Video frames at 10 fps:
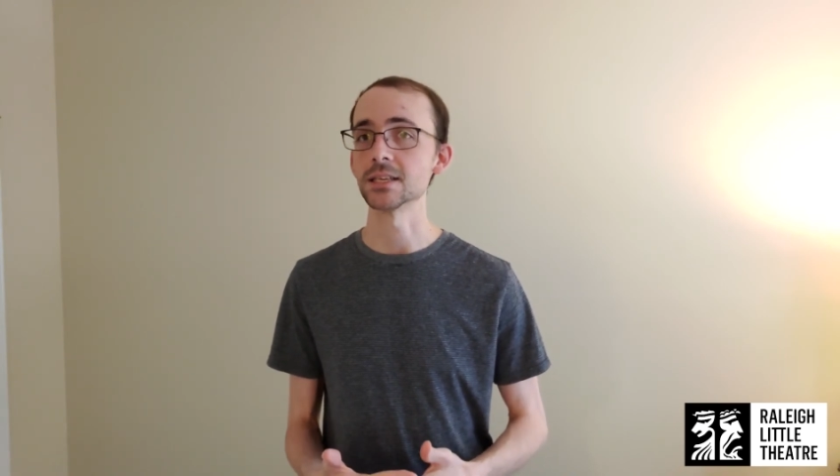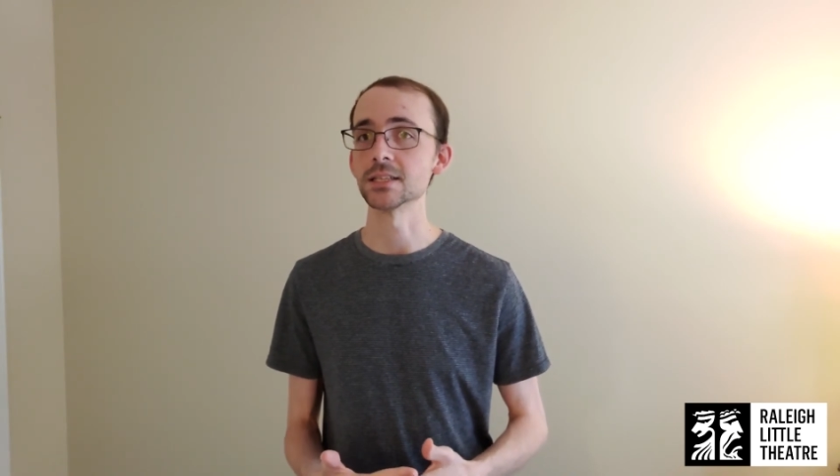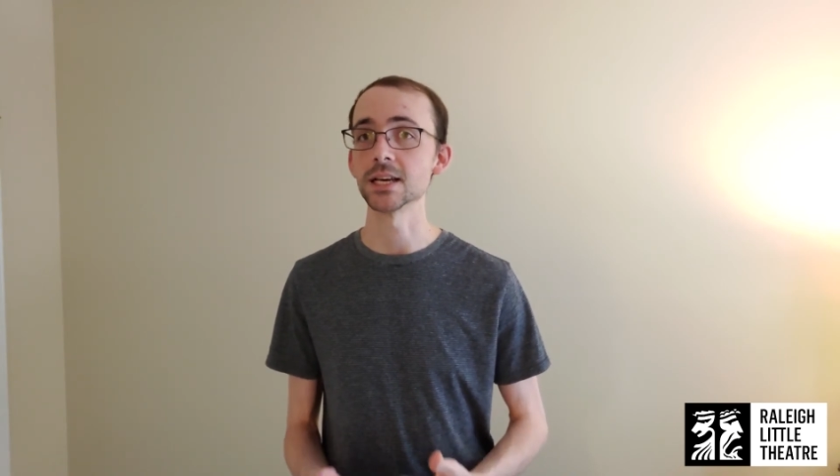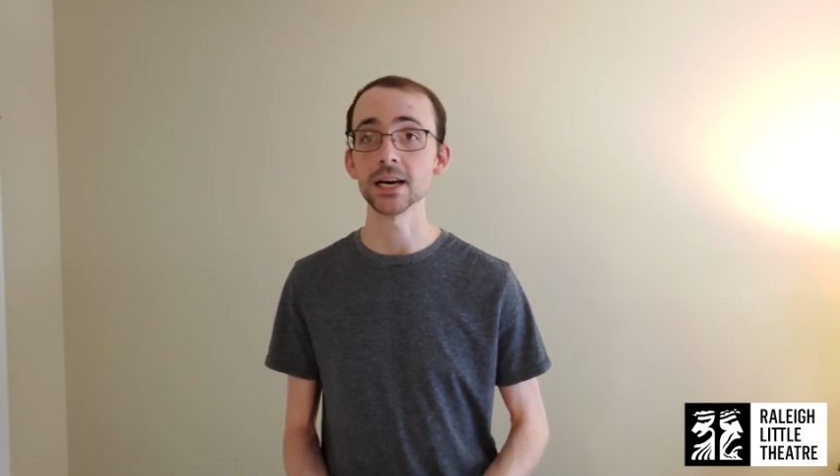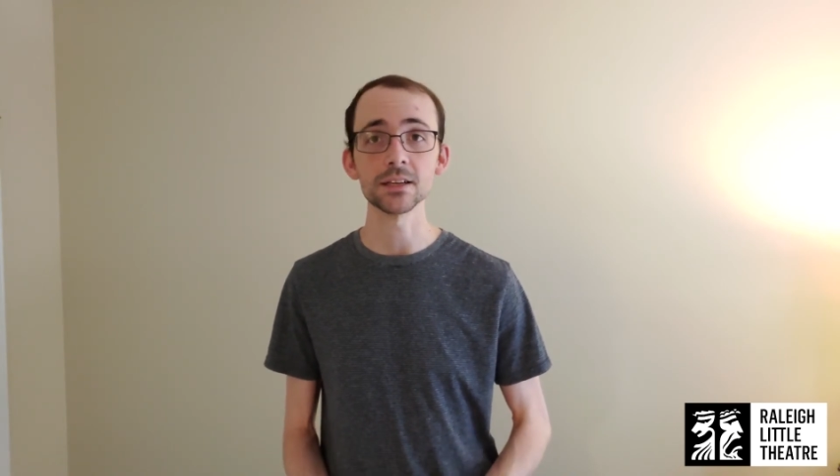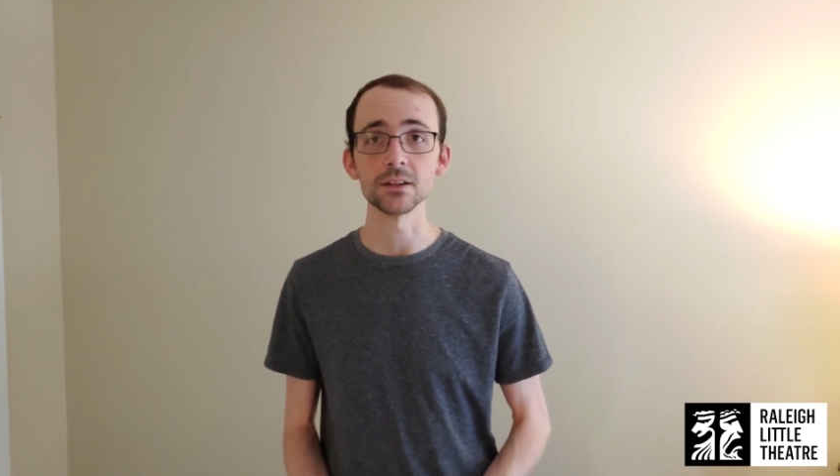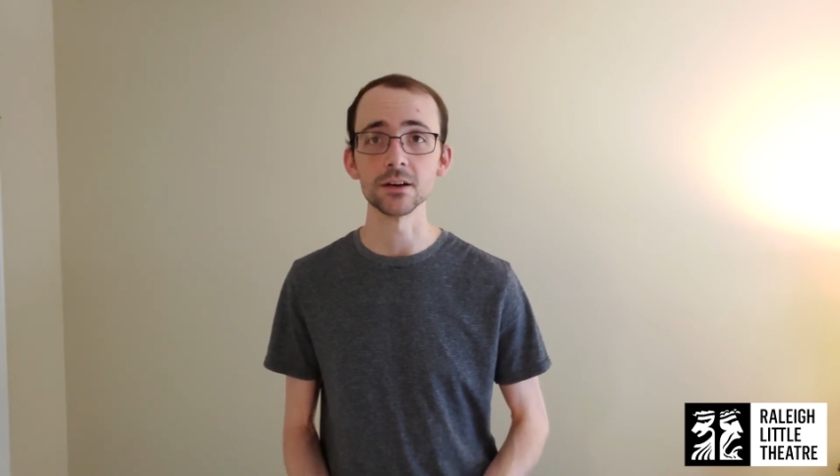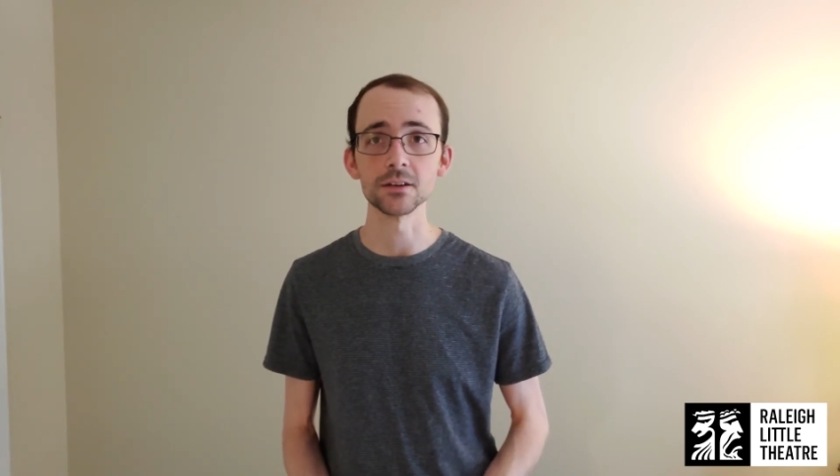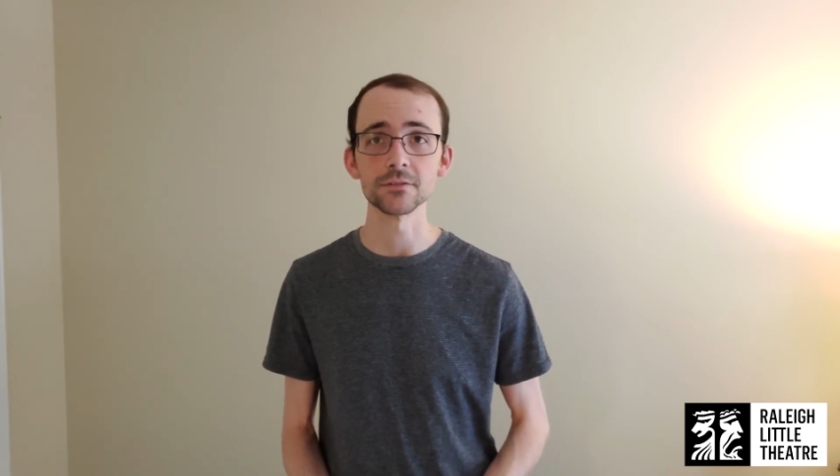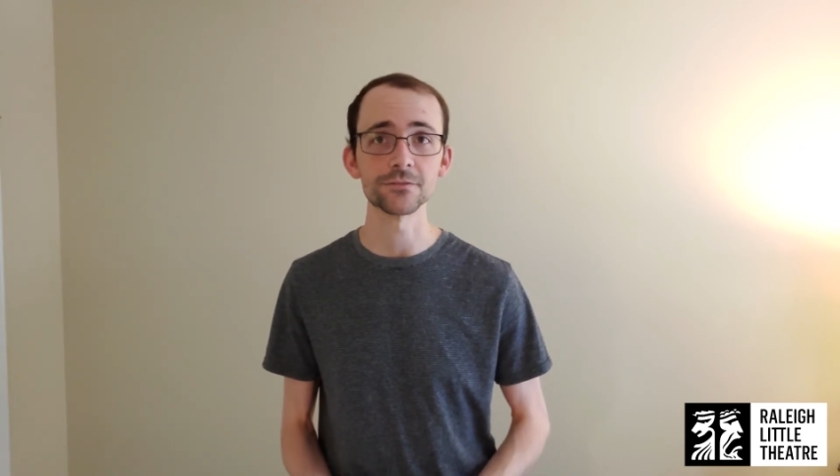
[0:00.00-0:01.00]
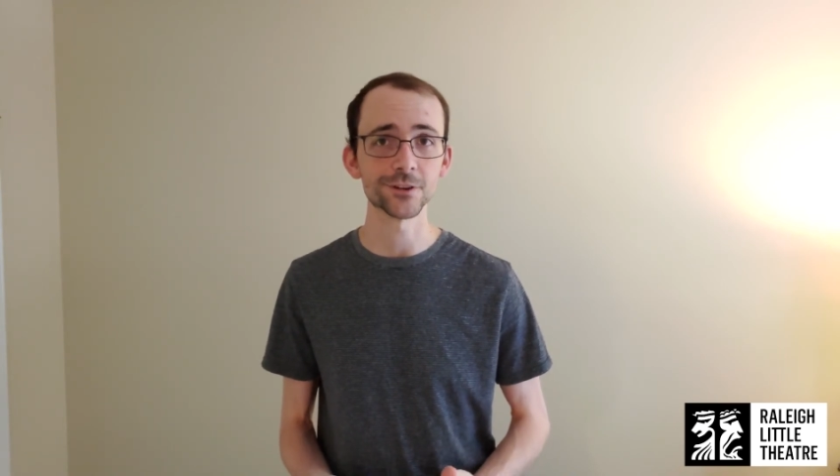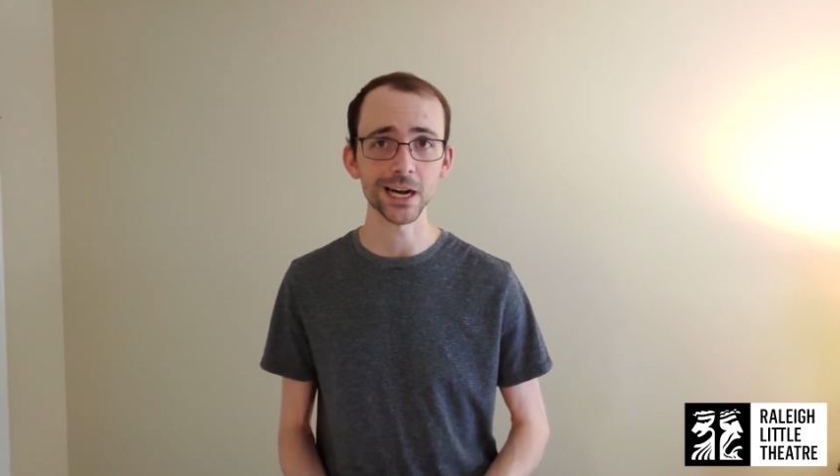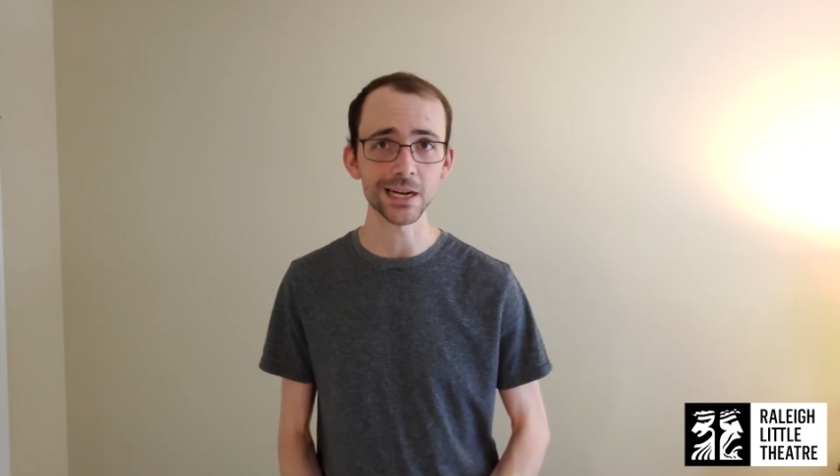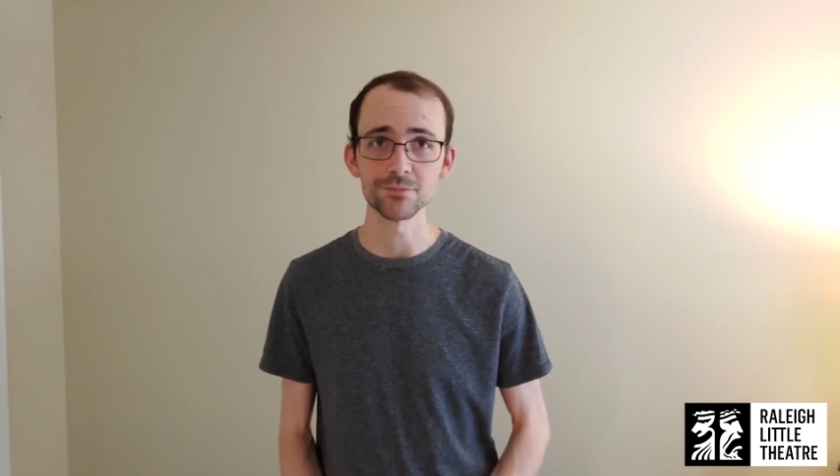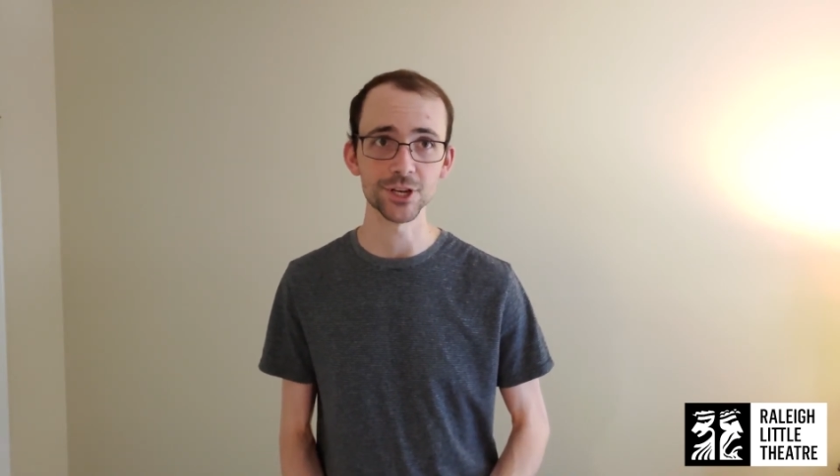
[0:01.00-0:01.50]
dialogue for
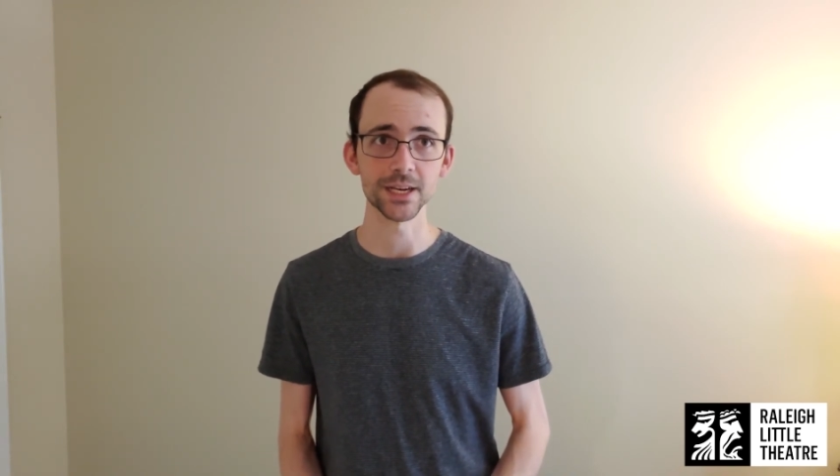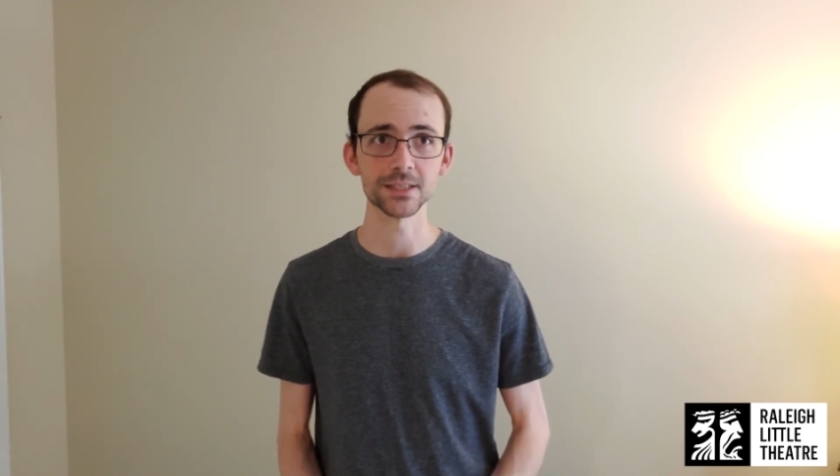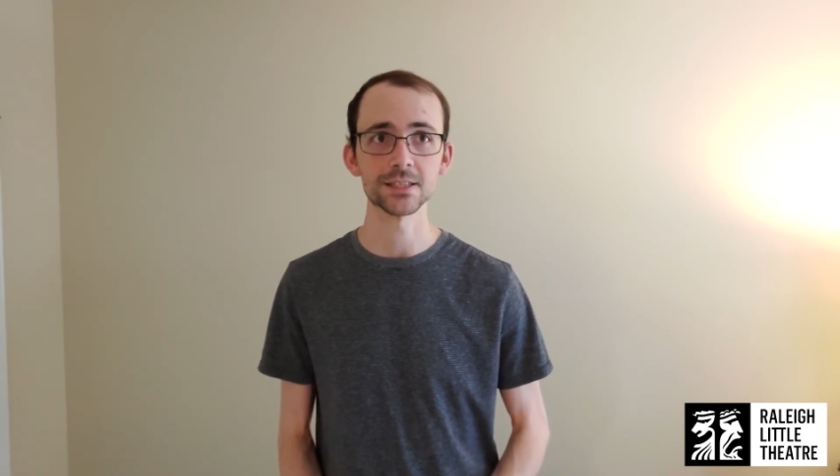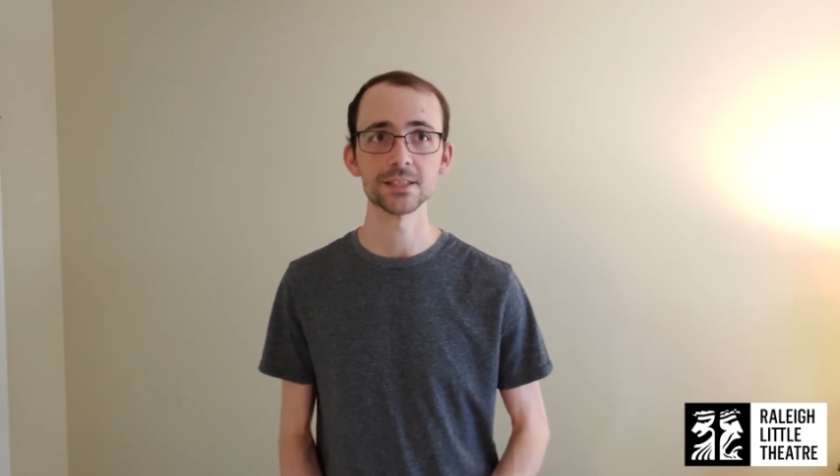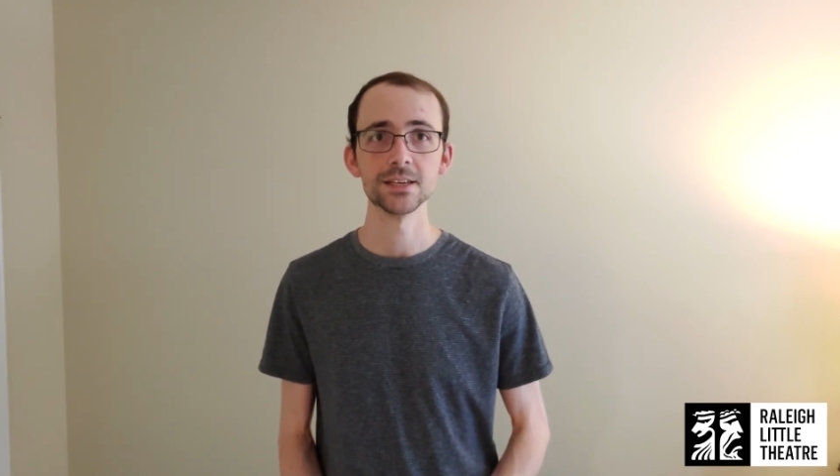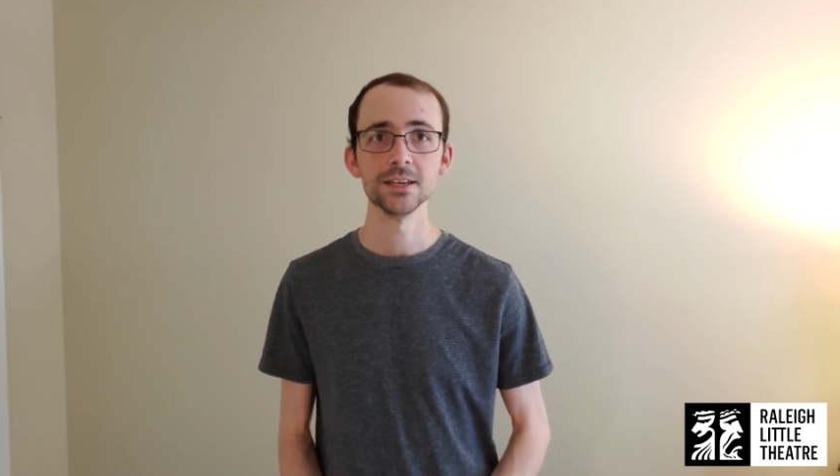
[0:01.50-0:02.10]
objects,